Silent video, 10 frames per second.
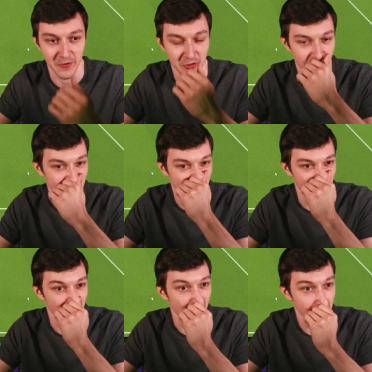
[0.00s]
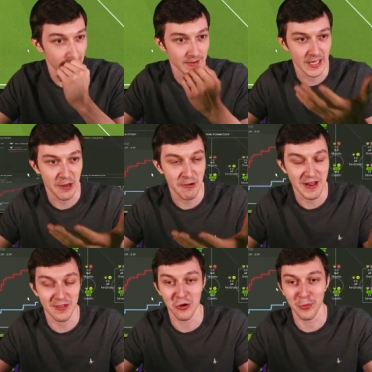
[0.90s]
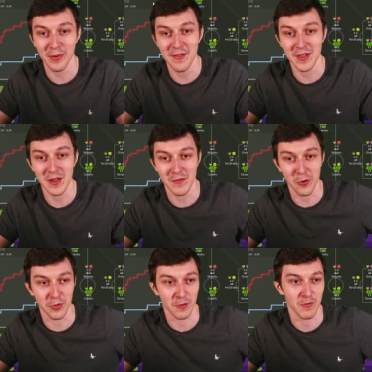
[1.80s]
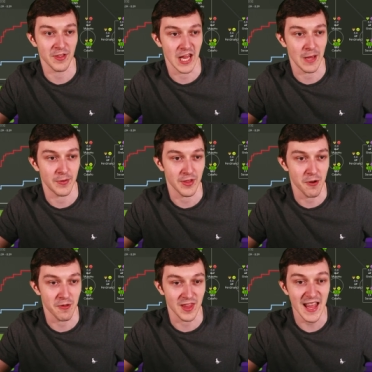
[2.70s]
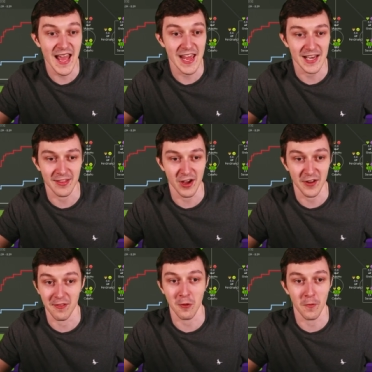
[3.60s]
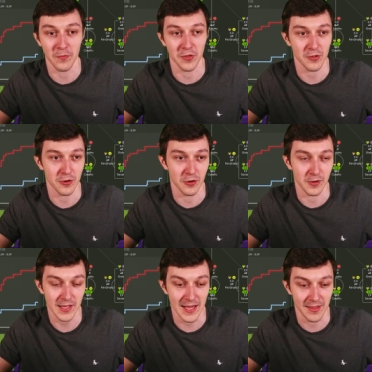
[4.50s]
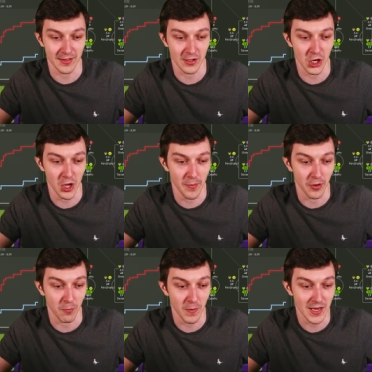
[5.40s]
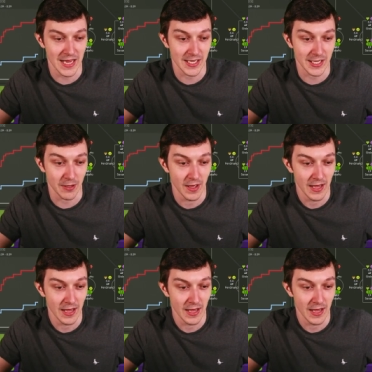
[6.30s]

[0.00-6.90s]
frustrating, right? You know, he's scored plenty of goals in recent episodes. Today, he decides not to score. Gisk, come on, we need you.